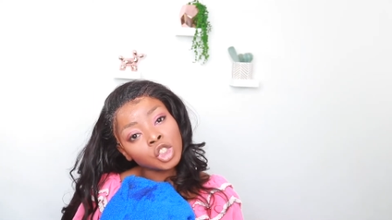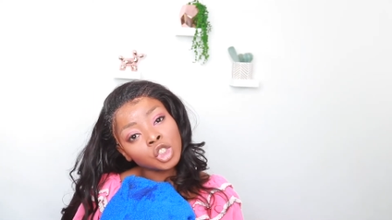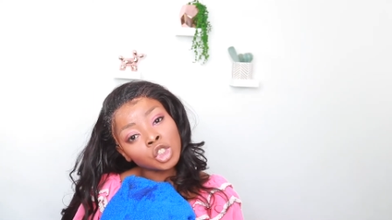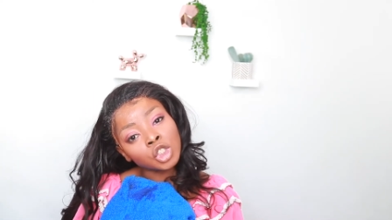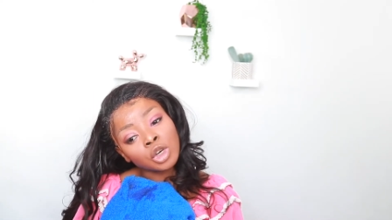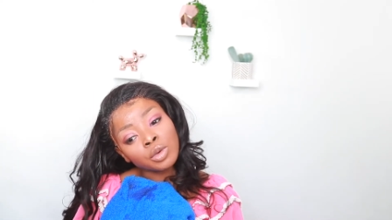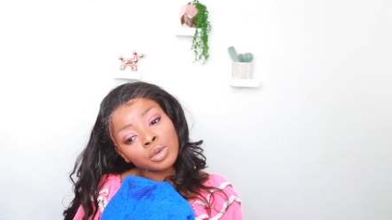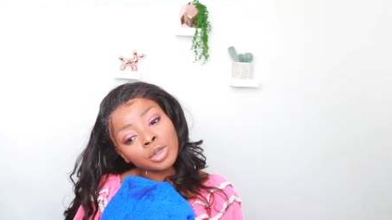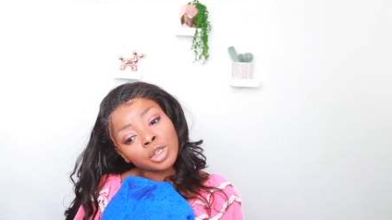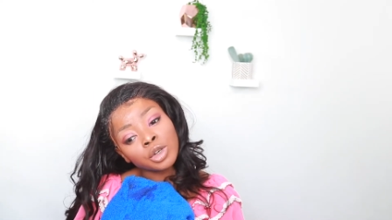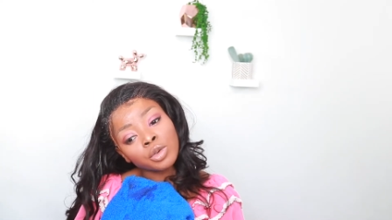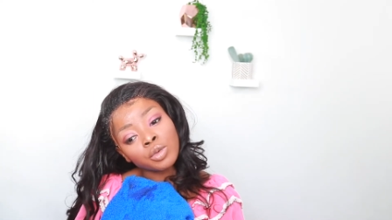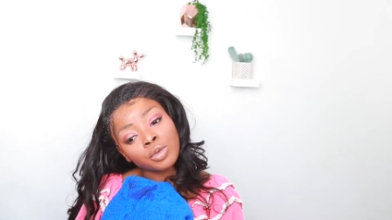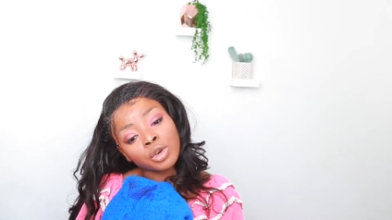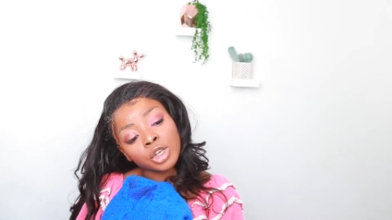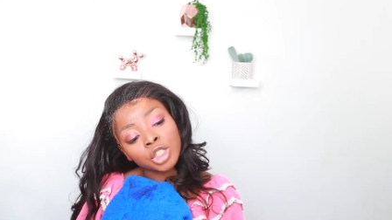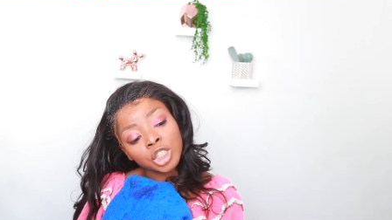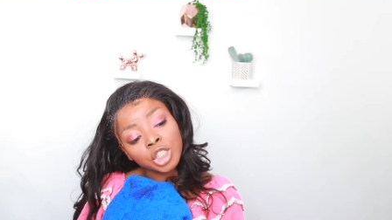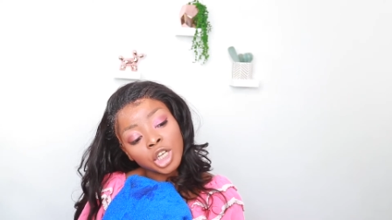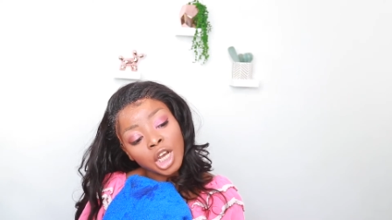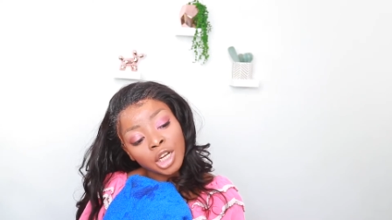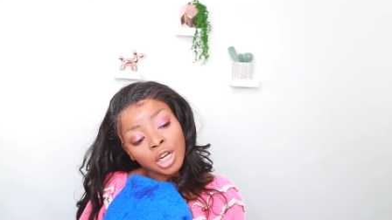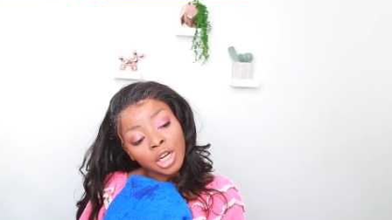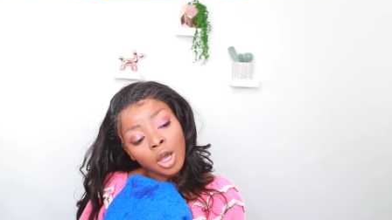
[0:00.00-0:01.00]
You don't want to
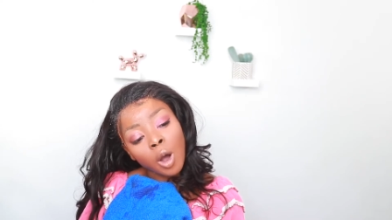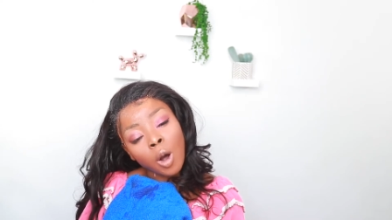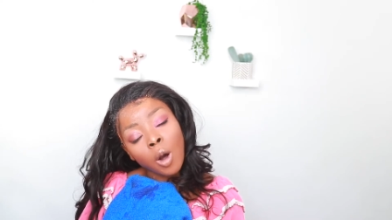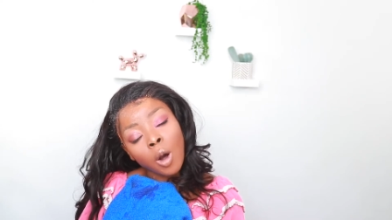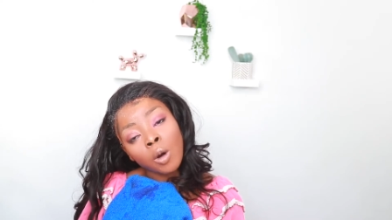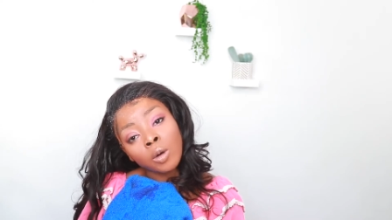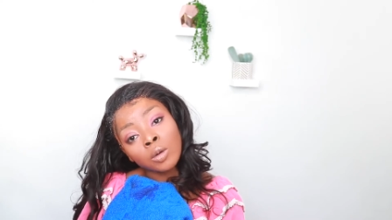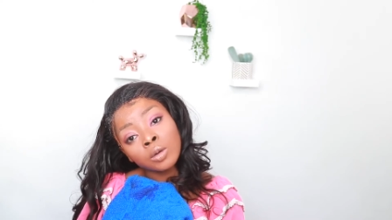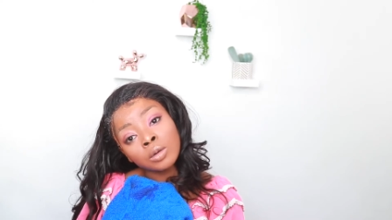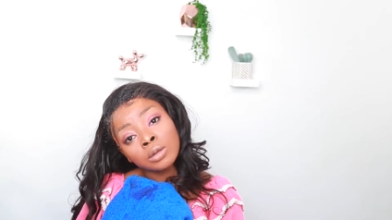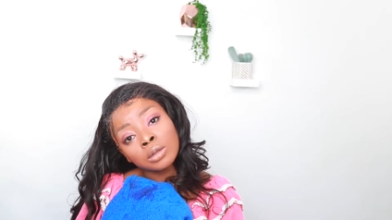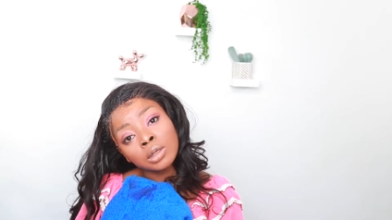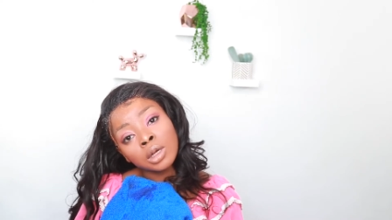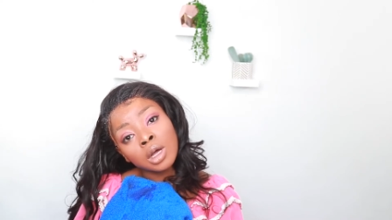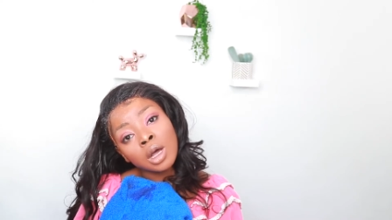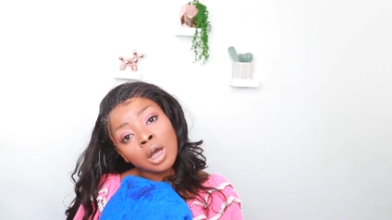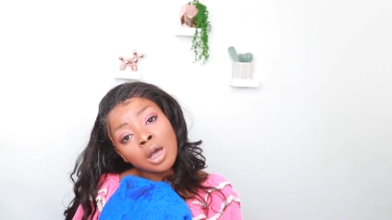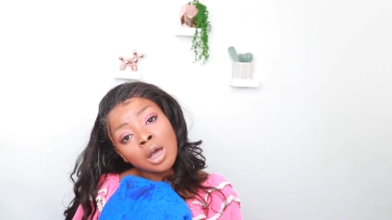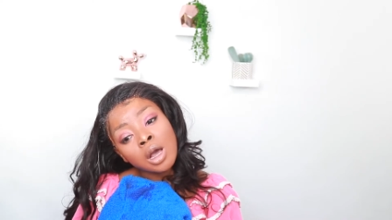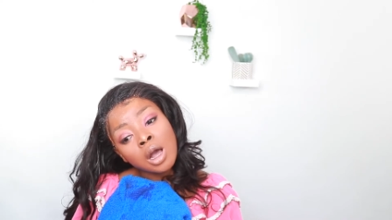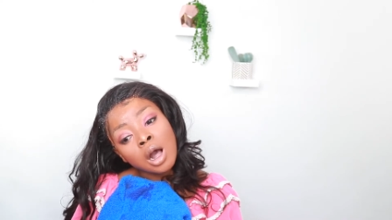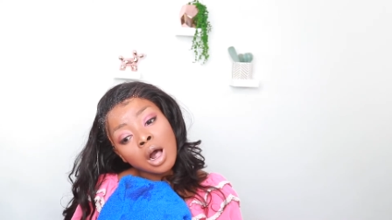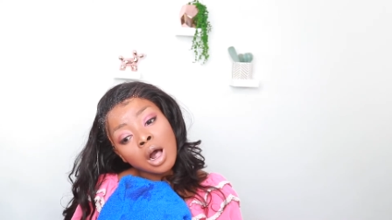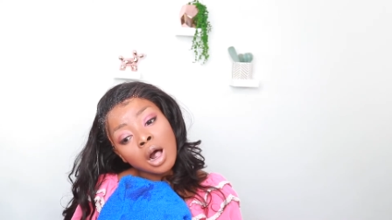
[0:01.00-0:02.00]
rush at all.
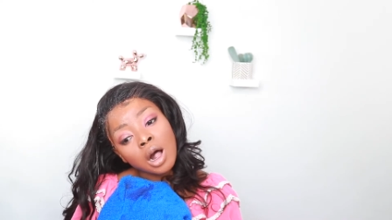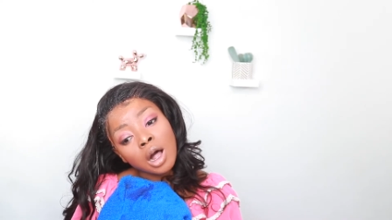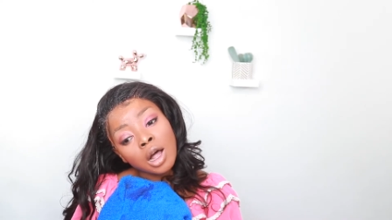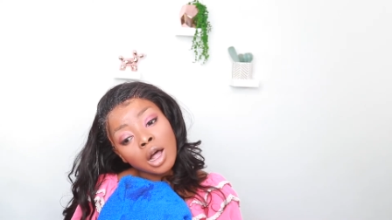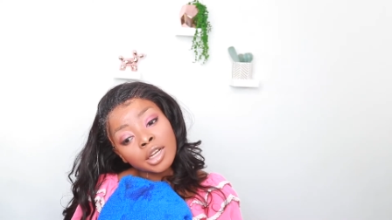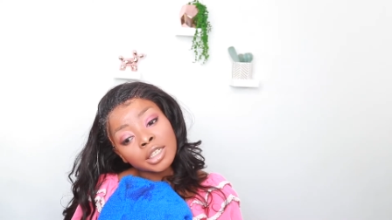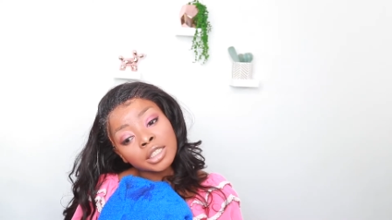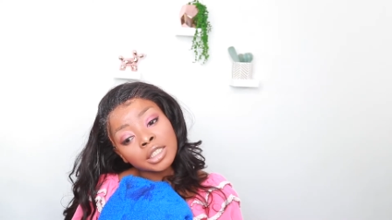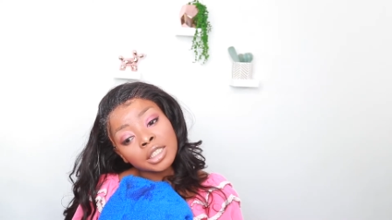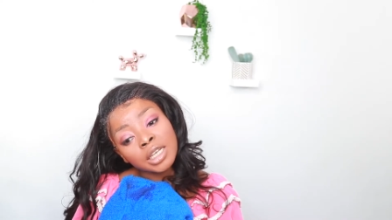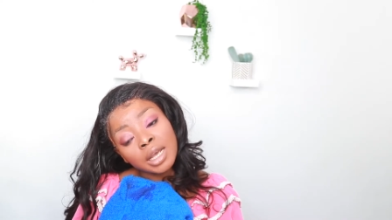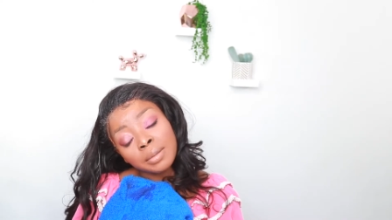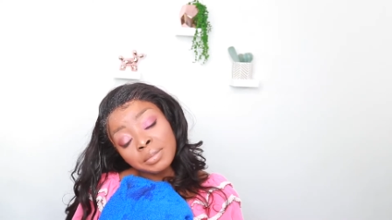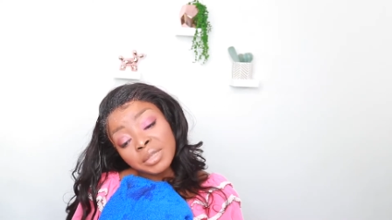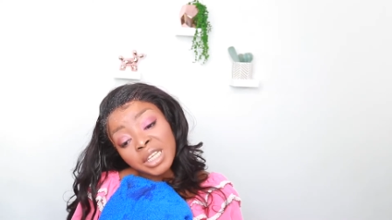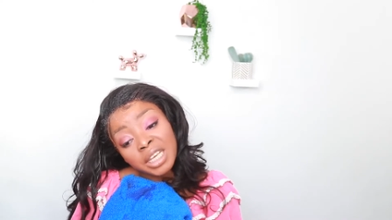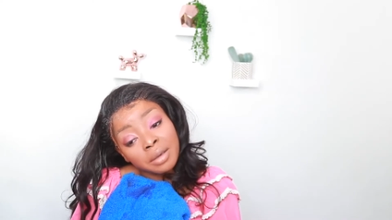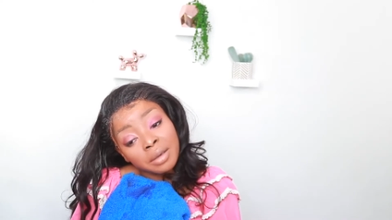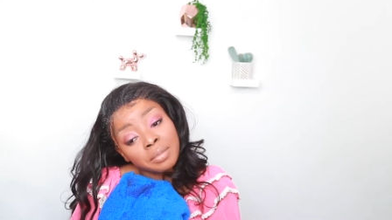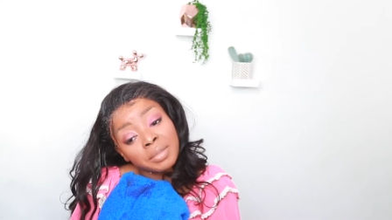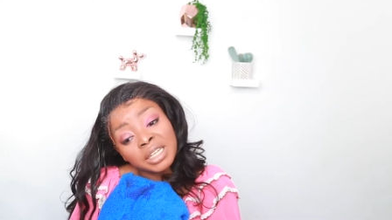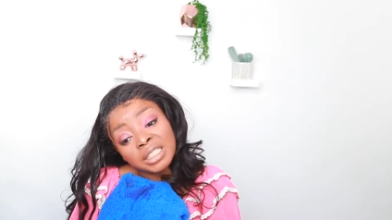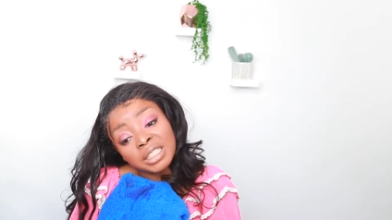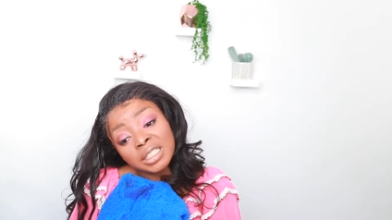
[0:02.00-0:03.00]
And I'm
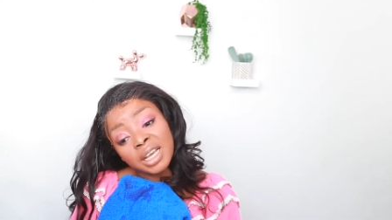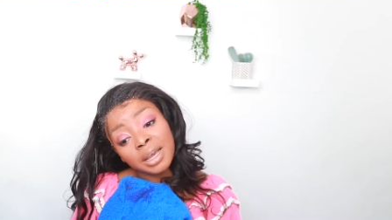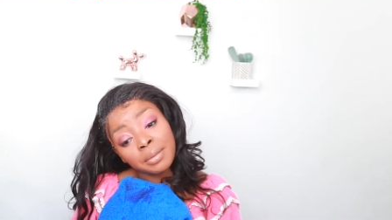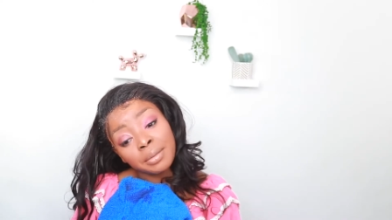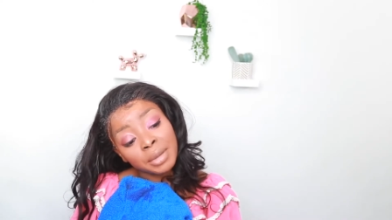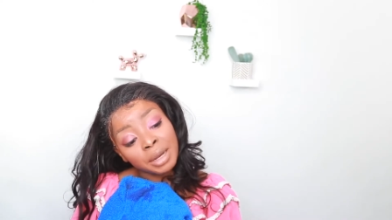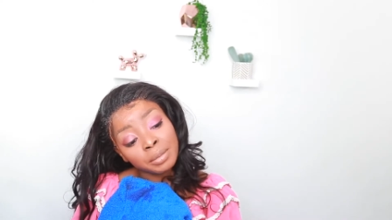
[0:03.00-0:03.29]
taking my time.